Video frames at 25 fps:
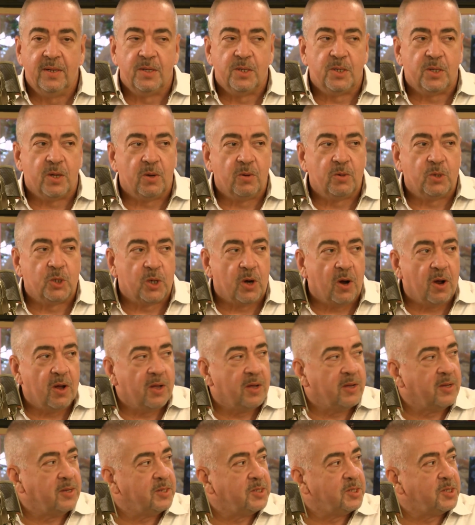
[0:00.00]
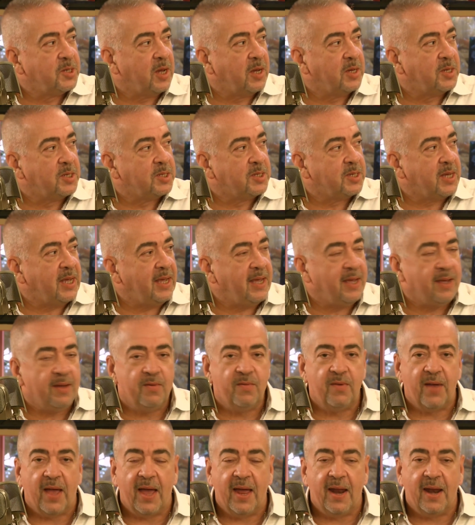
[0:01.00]
So Charles,
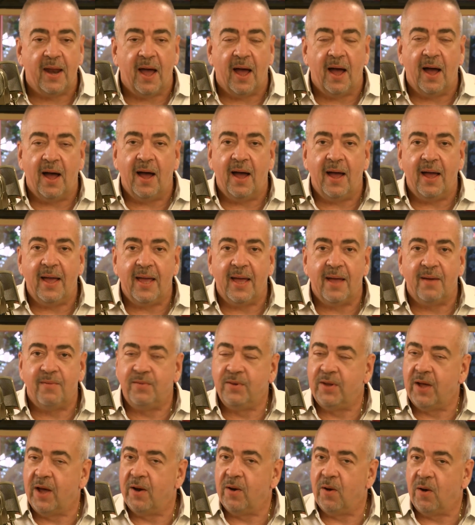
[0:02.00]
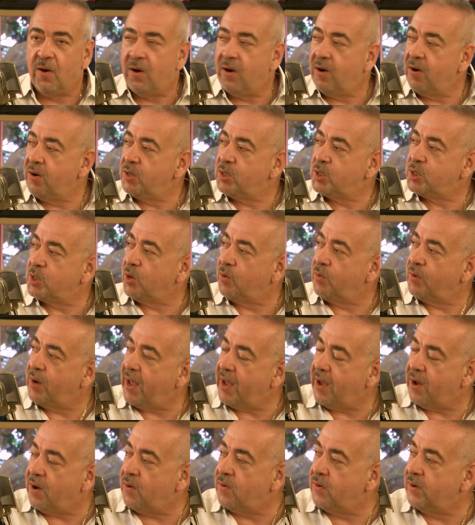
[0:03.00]
Steve, and I have done ours. So
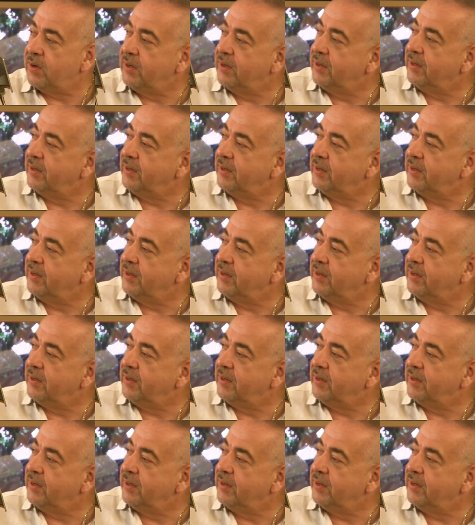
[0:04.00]
now